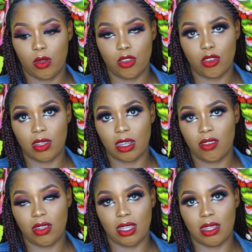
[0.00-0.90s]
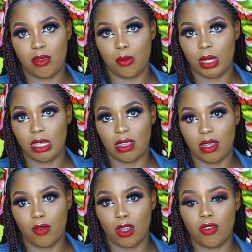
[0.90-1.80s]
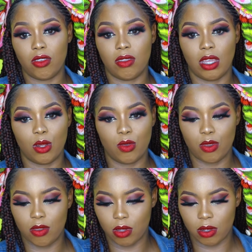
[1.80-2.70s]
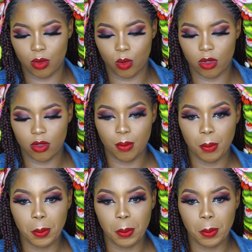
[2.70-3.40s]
because she was actually getting better, for her to just die all of a sudden was